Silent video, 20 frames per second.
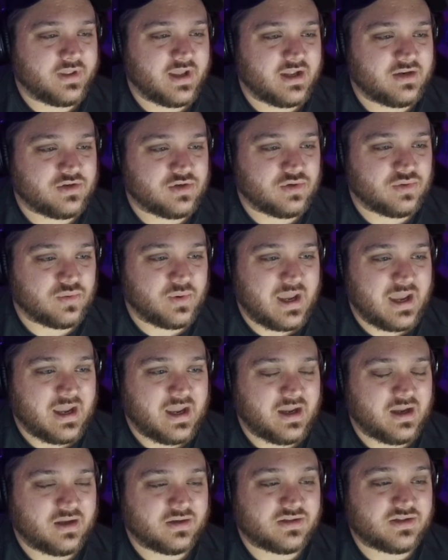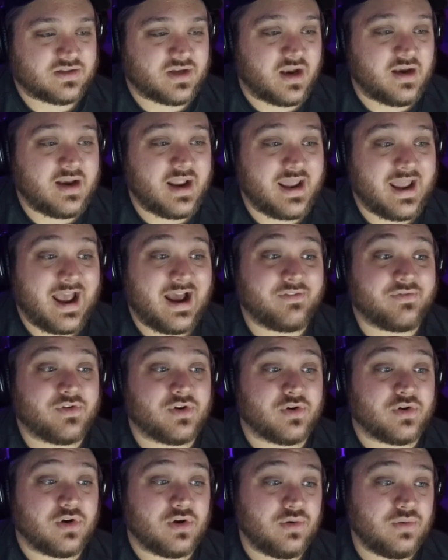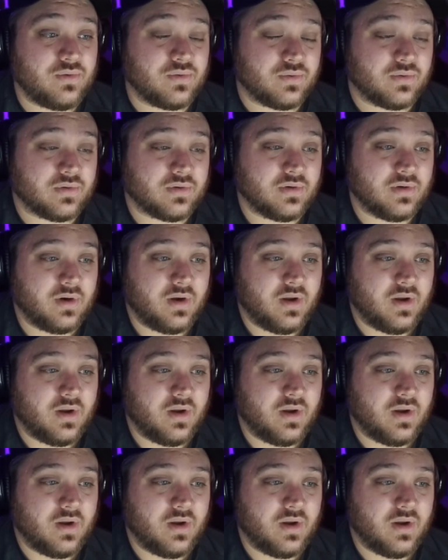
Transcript: They do a Sunday afternoon